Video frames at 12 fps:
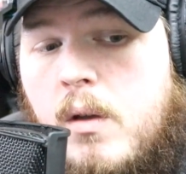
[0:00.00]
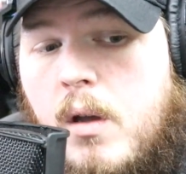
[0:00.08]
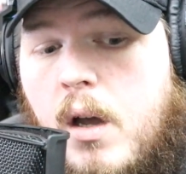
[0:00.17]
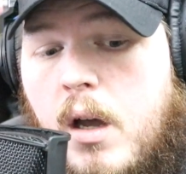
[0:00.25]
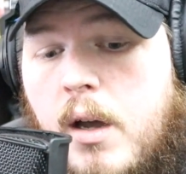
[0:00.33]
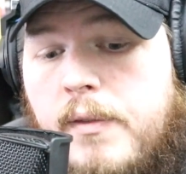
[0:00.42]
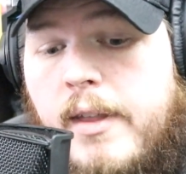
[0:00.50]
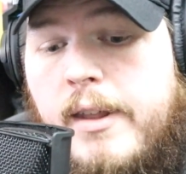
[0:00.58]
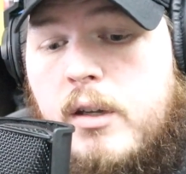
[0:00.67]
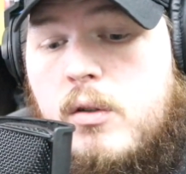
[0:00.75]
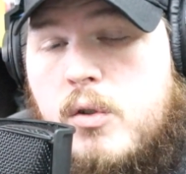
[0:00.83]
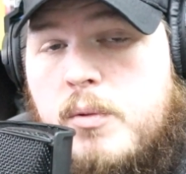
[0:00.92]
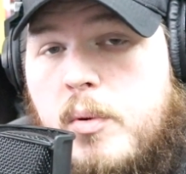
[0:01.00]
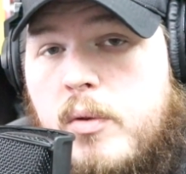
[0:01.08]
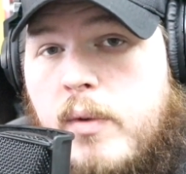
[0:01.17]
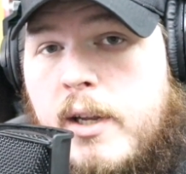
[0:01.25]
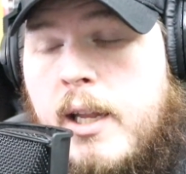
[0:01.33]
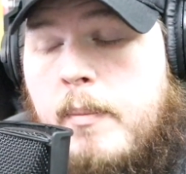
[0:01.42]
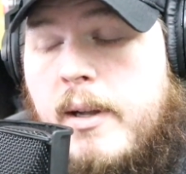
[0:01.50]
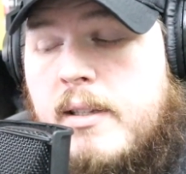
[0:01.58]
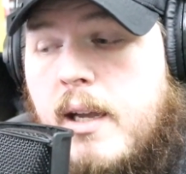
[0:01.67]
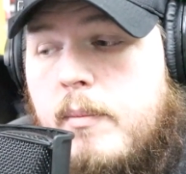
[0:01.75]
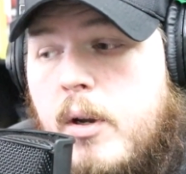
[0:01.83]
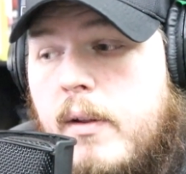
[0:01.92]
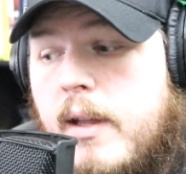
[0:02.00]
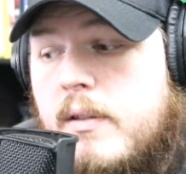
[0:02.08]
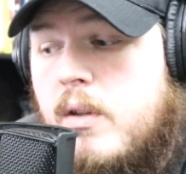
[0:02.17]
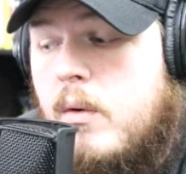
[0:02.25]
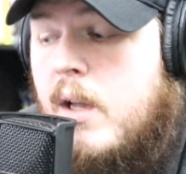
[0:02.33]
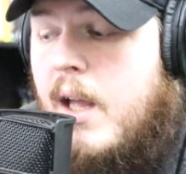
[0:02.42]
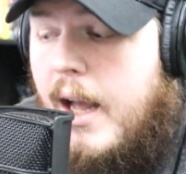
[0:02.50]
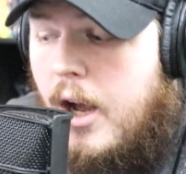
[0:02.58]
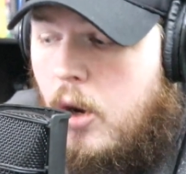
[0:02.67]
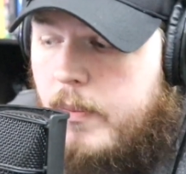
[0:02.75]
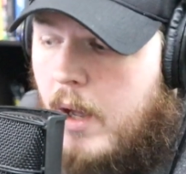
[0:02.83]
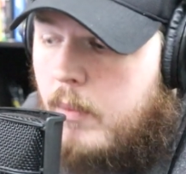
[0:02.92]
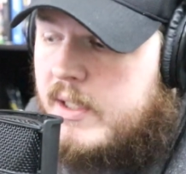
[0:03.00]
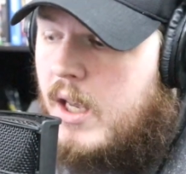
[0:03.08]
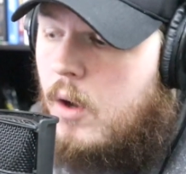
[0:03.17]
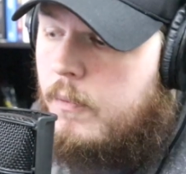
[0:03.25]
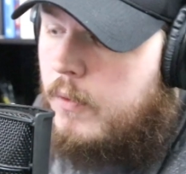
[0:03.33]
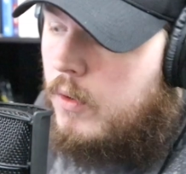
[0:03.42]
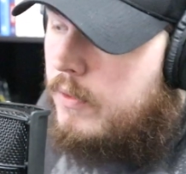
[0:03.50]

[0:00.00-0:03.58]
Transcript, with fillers: And that includes burn rate and my time and all that. So I hope that was helpful.